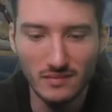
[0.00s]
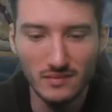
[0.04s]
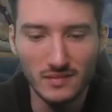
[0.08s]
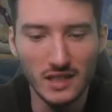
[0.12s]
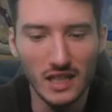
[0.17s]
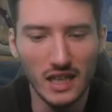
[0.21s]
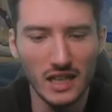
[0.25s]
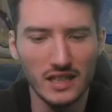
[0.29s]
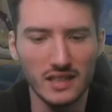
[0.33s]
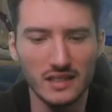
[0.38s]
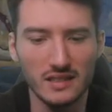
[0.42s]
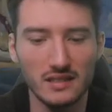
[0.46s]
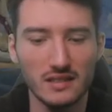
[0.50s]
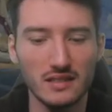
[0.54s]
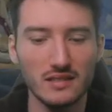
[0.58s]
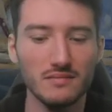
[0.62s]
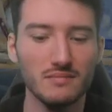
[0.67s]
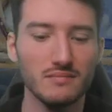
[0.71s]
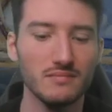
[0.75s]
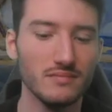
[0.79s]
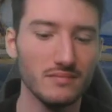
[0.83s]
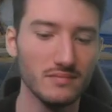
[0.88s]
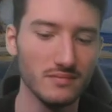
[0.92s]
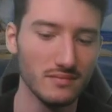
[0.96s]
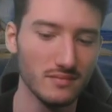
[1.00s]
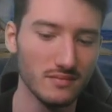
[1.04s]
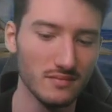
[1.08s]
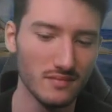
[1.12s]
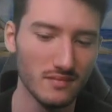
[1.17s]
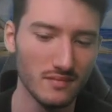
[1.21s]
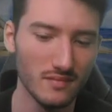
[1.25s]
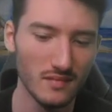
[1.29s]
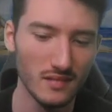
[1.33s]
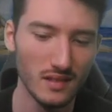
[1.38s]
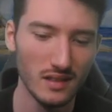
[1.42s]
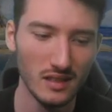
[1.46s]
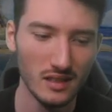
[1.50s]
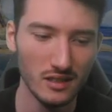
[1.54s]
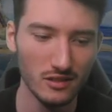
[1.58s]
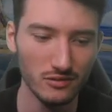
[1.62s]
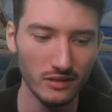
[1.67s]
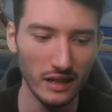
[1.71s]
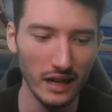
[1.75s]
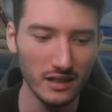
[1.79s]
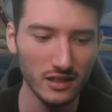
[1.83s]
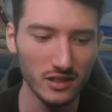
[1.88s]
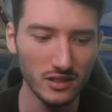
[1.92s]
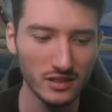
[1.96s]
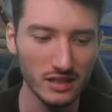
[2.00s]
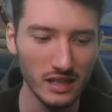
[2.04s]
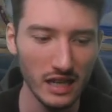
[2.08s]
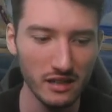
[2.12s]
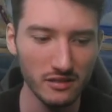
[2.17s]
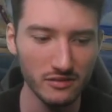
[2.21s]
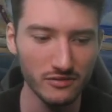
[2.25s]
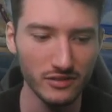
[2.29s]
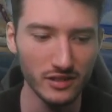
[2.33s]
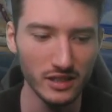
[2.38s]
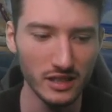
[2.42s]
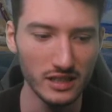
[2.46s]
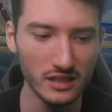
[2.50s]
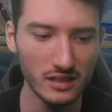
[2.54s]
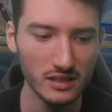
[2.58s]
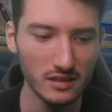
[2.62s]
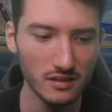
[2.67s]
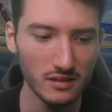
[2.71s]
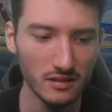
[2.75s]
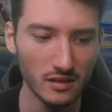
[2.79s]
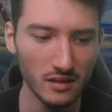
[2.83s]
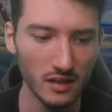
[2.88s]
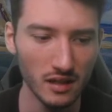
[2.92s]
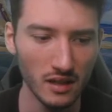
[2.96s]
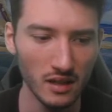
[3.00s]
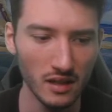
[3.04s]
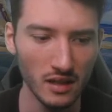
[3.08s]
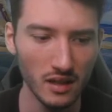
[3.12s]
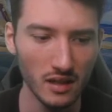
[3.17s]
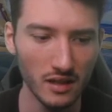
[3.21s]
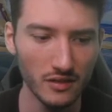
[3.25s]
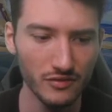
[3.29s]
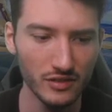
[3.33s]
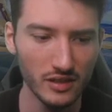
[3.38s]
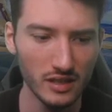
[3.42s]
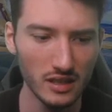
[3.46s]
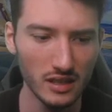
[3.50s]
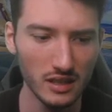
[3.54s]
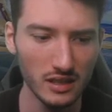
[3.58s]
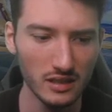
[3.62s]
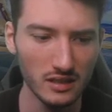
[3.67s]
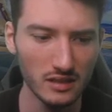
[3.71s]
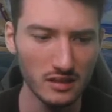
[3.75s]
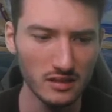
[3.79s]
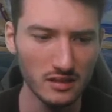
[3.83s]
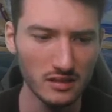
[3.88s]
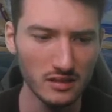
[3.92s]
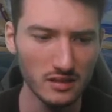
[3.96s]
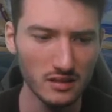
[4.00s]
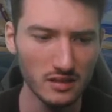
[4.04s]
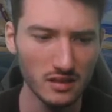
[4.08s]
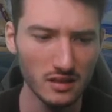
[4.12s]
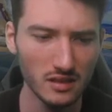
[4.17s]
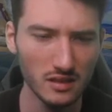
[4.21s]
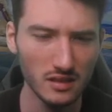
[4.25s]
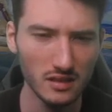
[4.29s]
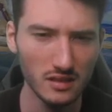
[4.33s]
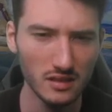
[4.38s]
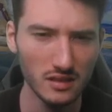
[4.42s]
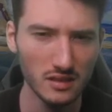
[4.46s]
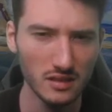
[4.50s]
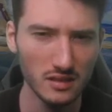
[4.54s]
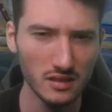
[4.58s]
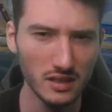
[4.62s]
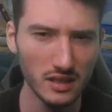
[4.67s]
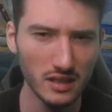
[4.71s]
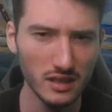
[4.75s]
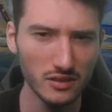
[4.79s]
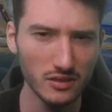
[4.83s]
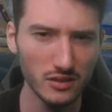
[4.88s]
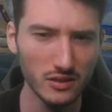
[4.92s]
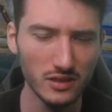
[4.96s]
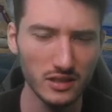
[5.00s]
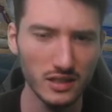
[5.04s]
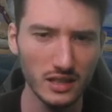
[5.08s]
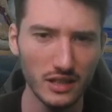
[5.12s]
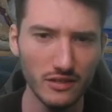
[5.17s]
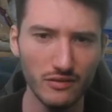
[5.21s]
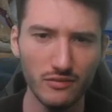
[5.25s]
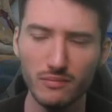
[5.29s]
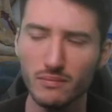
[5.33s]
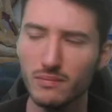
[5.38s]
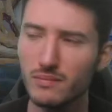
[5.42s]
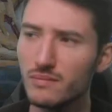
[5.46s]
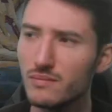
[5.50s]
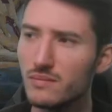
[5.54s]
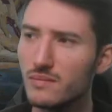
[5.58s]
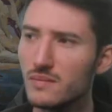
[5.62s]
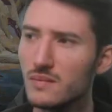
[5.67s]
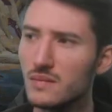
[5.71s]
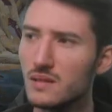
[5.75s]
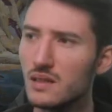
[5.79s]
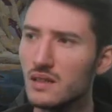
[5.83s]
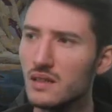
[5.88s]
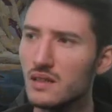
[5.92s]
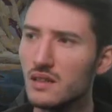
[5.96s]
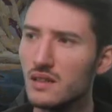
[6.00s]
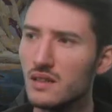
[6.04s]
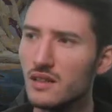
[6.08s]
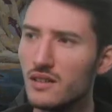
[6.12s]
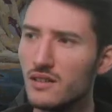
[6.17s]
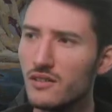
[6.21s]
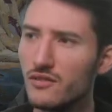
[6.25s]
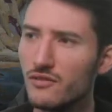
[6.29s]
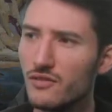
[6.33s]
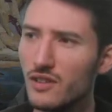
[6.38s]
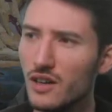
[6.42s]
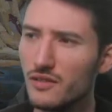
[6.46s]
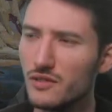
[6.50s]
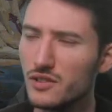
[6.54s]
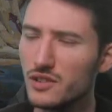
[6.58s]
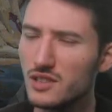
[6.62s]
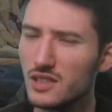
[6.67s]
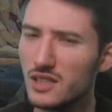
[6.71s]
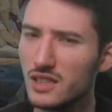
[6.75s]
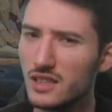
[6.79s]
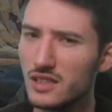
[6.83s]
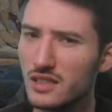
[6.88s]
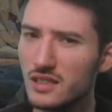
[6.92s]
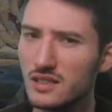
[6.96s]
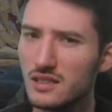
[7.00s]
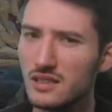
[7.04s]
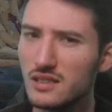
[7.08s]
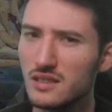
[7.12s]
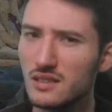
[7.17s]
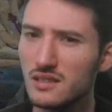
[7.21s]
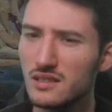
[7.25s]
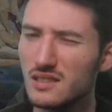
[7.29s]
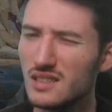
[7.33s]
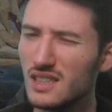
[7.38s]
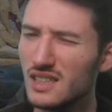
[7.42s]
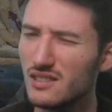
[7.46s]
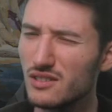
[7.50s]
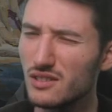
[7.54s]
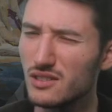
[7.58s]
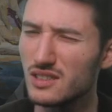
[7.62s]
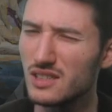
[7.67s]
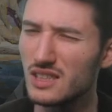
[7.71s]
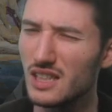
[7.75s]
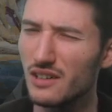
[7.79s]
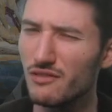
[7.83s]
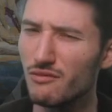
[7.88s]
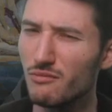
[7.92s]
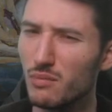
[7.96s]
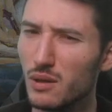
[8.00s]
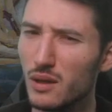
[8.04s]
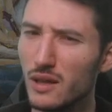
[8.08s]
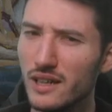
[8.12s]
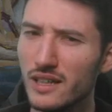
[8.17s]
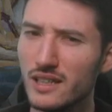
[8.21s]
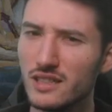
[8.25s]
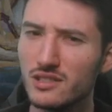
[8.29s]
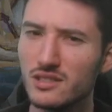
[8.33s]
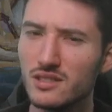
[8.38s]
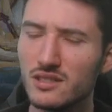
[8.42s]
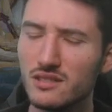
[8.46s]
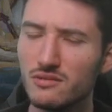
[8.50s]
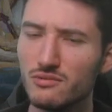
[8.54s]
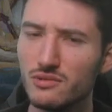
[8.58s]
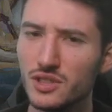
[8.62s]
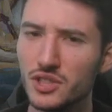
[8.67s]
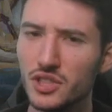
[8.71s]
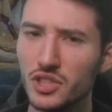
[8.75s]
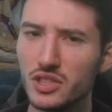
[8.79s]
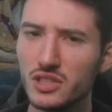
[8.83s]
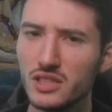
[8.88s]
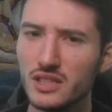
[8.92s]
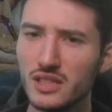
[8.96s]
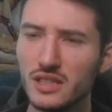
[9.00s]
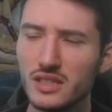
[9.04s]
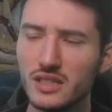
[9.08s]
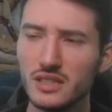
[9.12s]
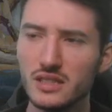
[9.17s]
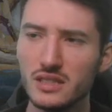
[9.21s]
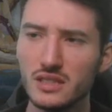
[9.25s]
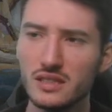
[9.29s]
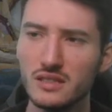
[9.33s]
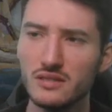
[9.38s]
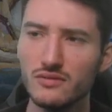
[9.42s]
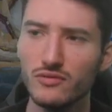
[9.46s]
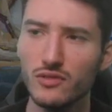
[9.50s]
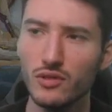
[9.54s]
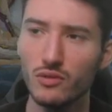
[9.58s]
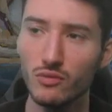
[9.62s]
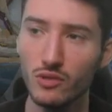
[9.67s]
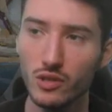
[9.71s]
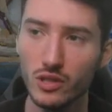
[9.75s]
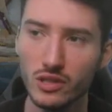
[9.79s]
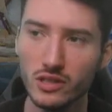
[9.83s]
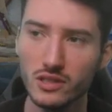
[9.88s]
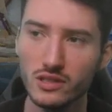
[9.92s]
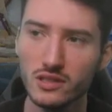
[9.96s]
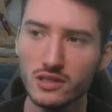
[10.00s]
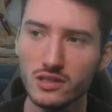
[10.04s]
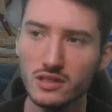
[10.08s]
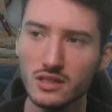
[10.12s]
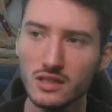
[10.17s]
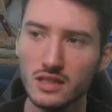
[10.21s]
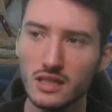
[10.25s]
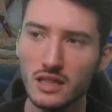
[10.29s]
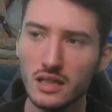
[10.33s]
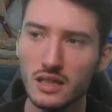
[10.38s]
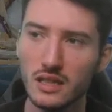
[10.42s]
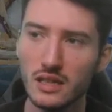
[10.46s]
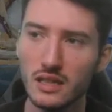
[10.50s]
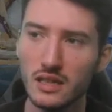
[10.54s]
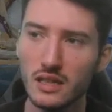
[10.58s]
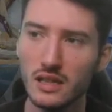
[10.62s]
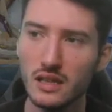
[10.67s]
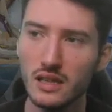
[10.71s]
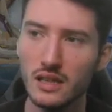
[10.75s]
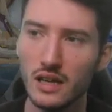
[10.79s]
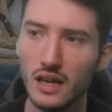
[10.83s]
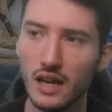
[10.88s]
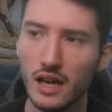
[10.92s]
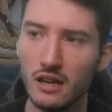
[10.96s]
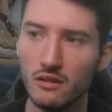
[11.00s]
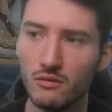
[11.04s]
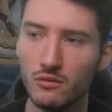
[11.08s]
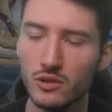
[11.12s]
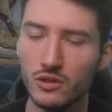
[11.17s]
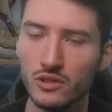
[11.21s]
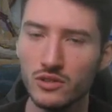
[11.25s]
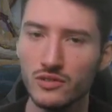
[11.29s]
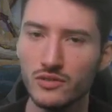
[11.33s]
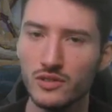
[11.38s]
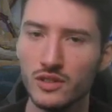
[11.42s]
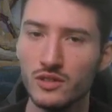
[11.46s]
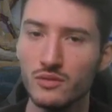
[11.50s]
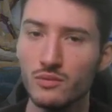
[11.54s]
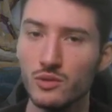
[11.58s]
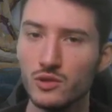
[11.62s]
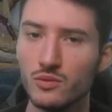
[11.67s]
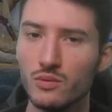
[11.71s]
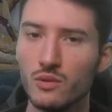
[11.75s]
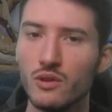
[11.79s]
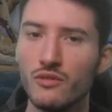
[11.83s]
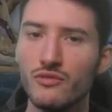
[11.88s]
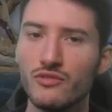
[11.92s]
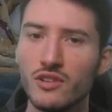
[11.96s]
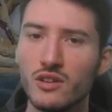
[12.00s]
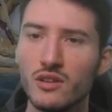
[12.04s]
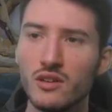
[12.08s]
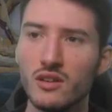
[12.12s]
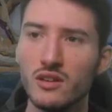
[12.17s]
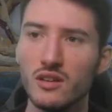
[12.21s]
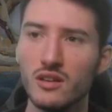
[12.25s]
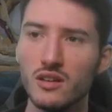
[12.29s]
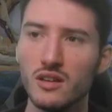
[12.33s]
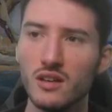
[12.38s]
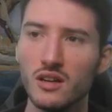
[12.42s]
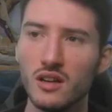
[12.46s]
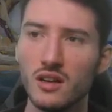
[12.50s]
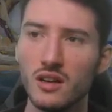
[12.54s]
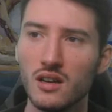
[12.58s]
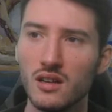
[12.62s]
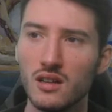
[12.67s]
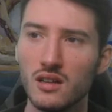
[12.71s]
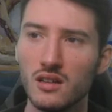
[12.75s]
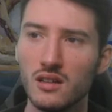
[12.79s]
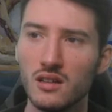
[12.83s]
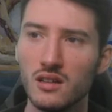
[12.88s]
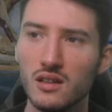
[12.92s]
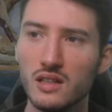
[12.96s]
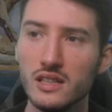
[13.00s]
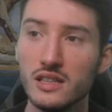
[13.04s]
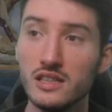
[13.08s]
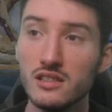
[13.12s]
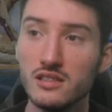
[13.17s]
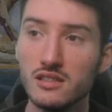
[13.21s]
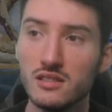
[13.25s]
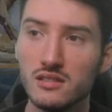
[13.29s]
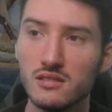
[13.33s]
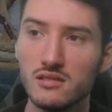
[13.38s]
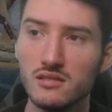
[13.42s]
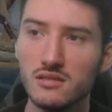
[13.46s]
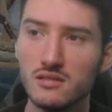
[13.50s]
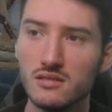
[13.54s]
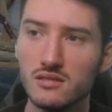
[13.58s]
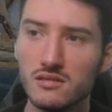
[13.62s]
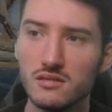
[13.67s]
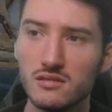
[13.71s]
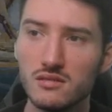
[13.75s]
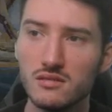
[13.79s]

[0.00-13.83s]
yikes. Reactor Sacrifice, I think like 6 or 7, 5 or 6, 6 or 7 players registered it for Worlds. And it was one of the least,